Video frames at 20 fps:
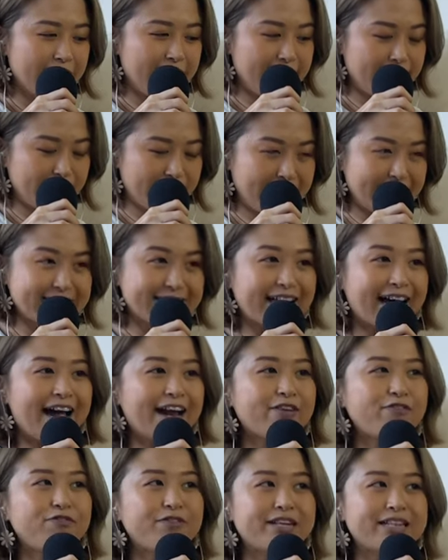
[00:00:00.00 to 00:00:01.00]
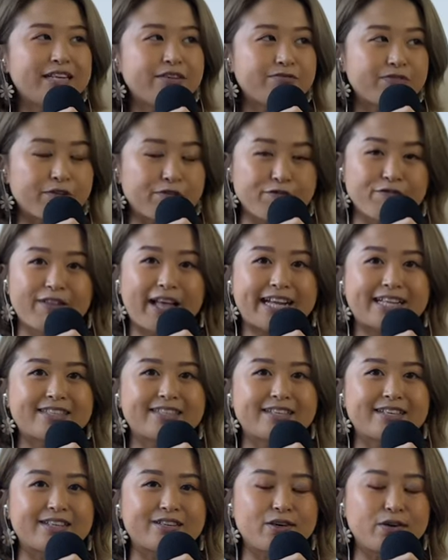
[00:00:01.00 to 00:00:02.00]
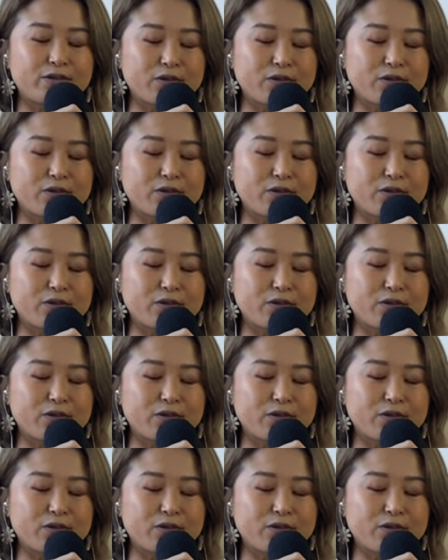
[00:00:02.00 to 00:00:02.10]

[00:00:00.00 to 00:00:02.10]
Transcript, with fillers: and as I really reflected